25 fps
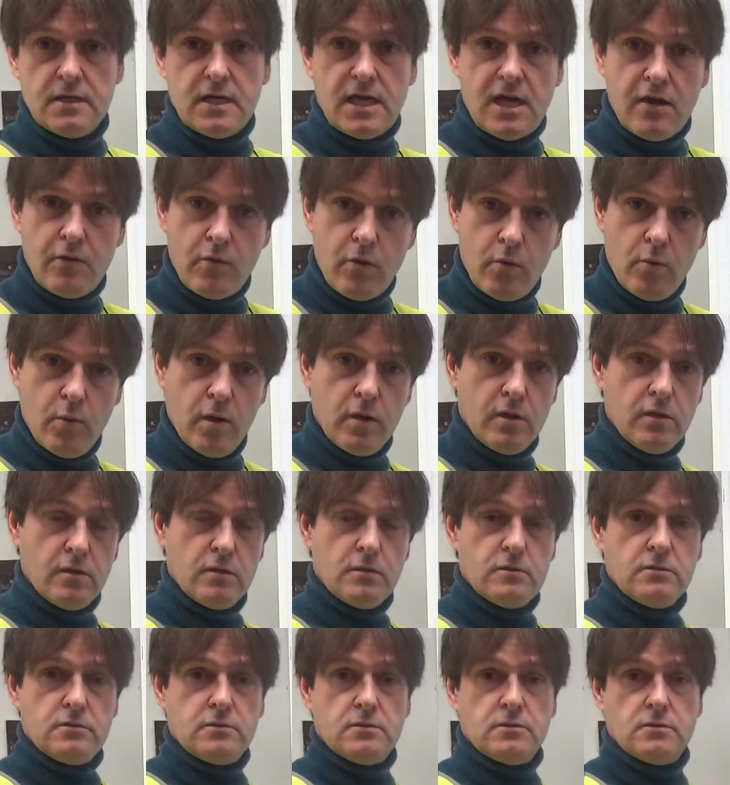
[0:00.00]
and we will
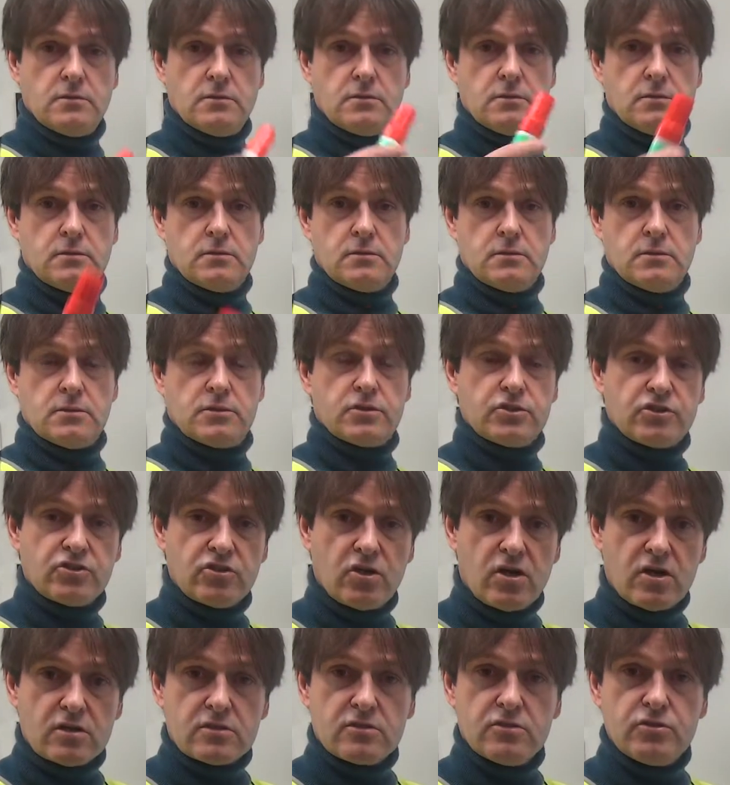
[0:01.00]

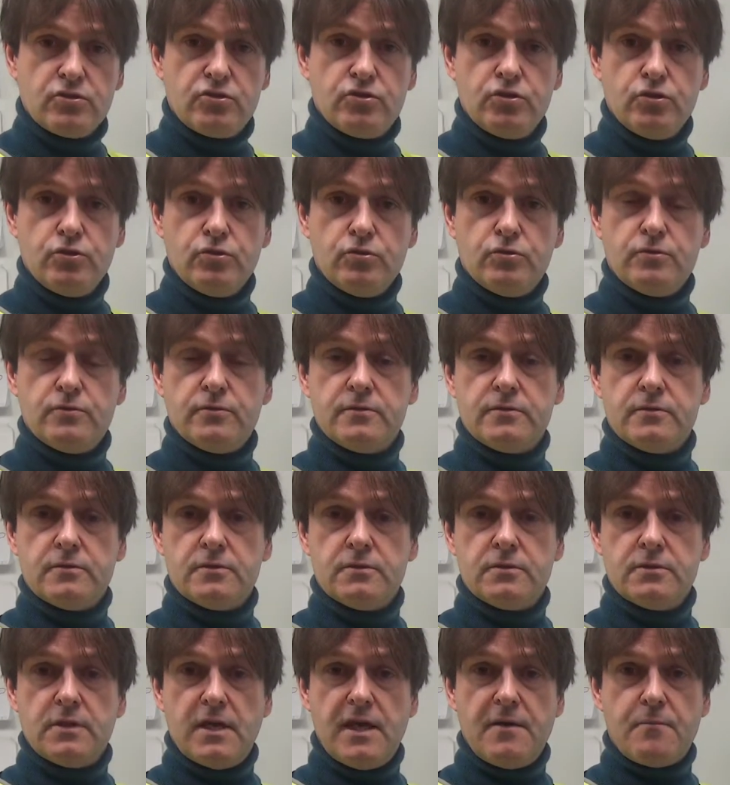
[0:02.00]
start to
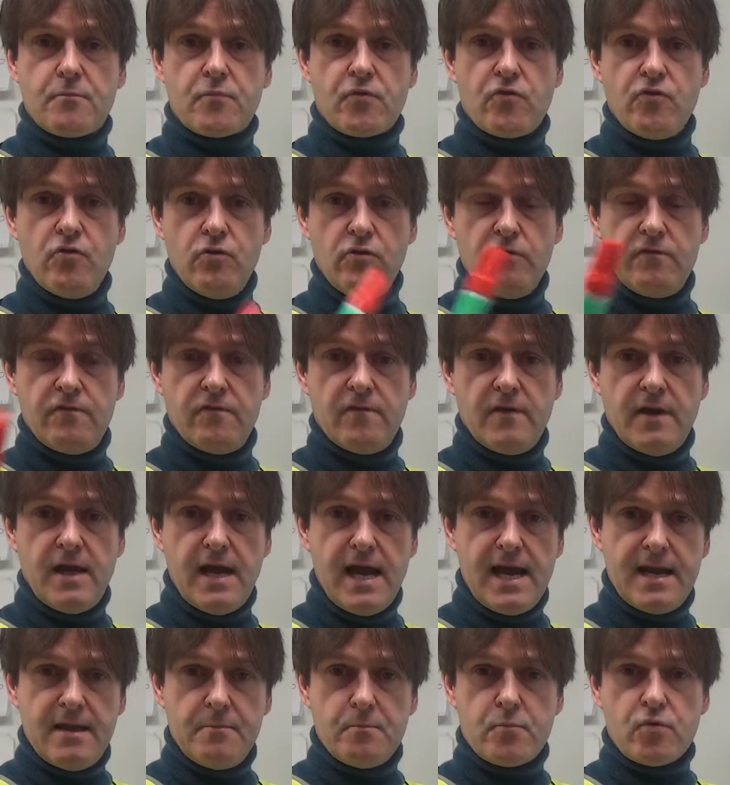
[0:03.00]
improve
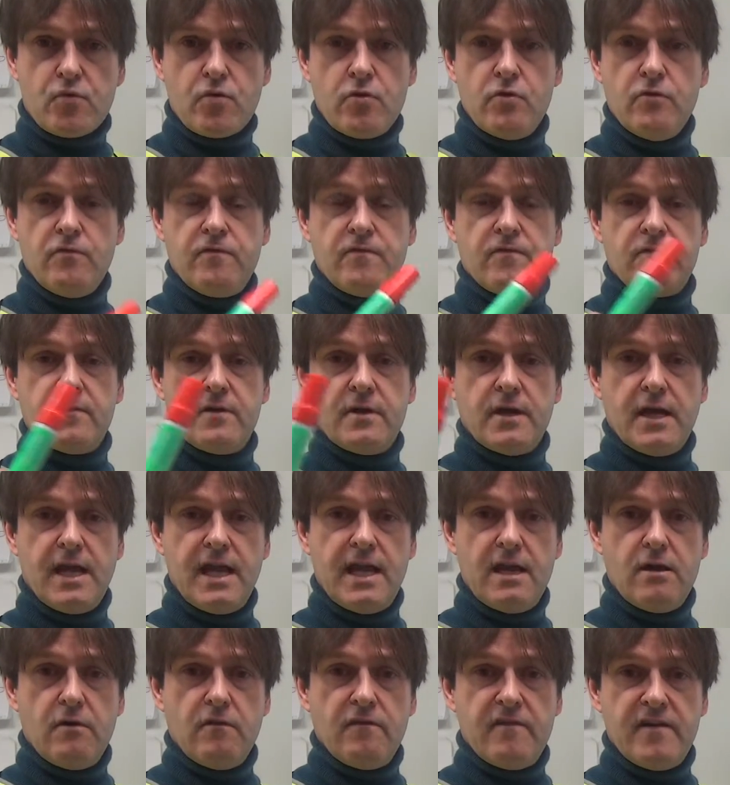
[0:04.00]
and improve,
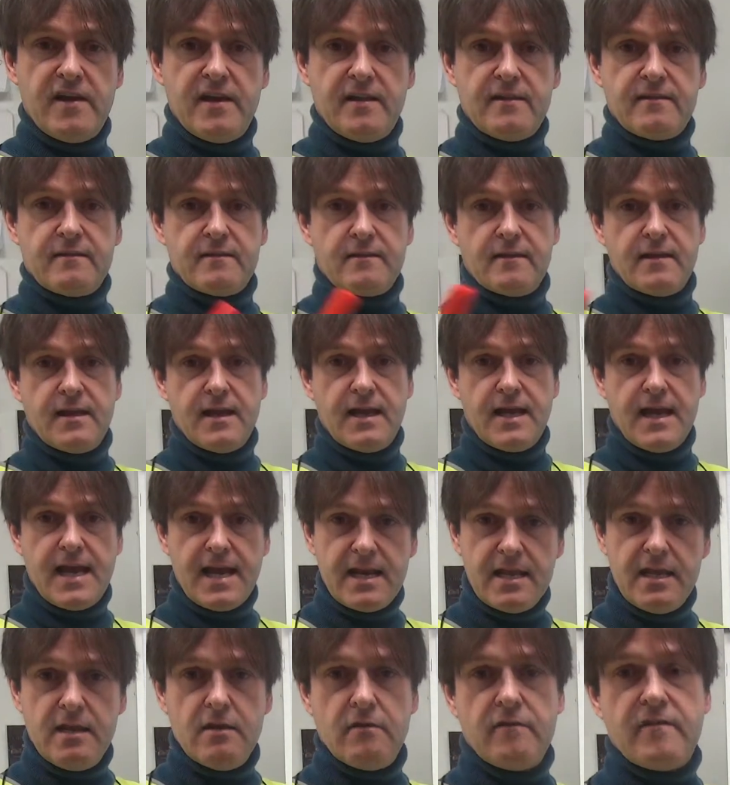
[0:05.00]
innovate and
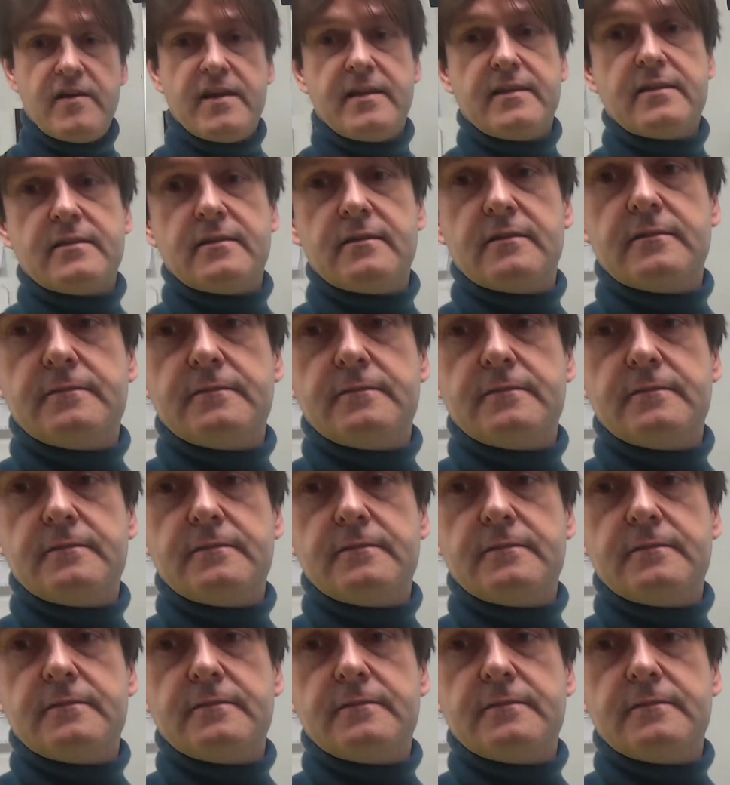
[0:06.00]
innovate.